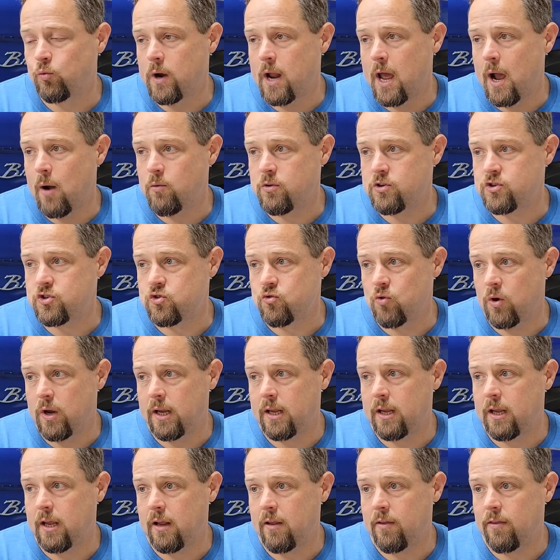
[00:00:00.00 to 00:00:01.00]
when I was
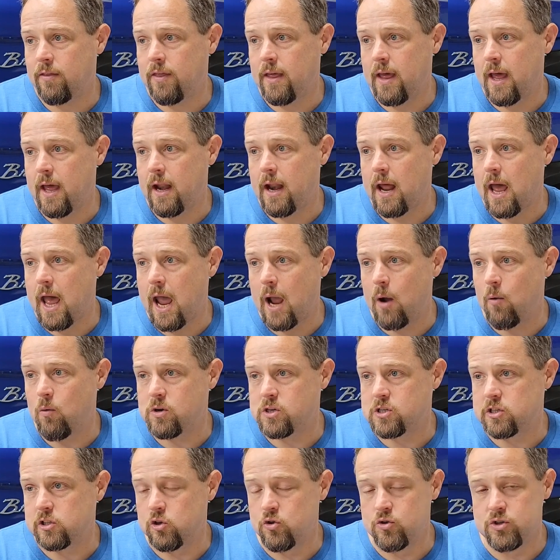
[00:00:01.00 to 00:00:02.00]
drinking that I
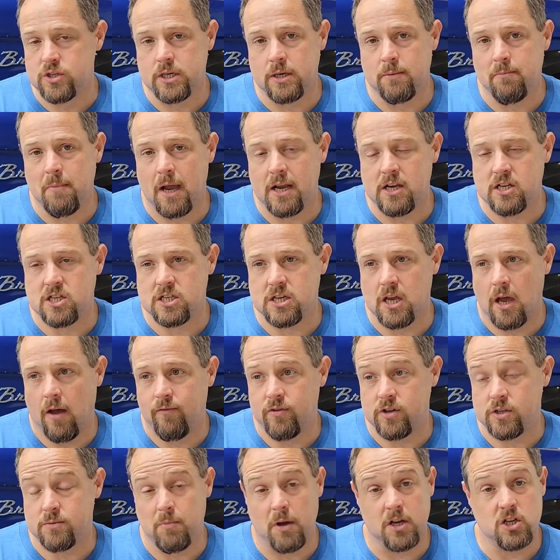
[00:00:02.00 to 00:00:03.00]
was losing
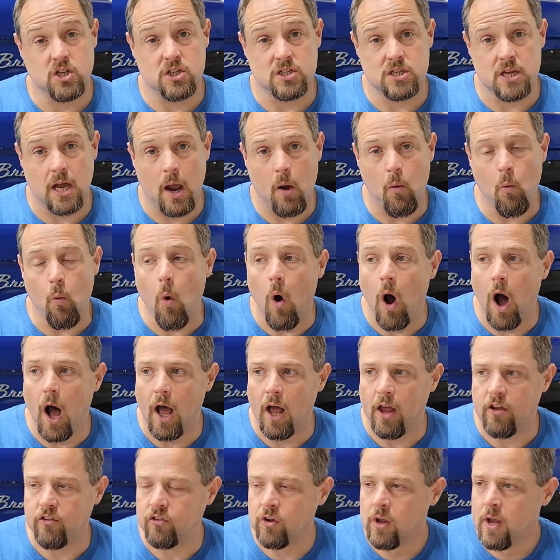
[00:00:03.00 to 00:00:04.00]
myself as much as I
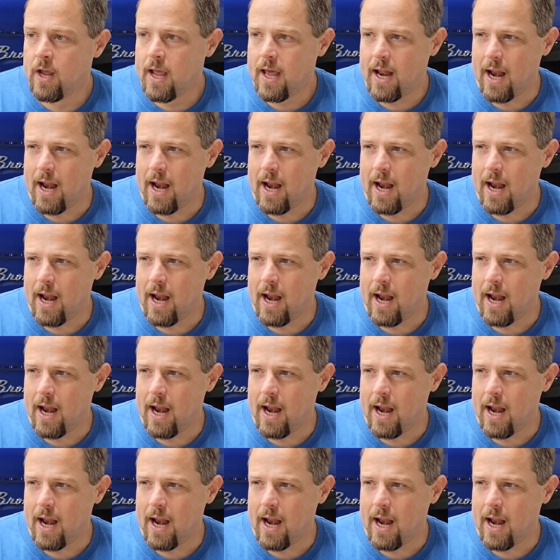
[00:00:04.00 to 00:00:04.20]
was.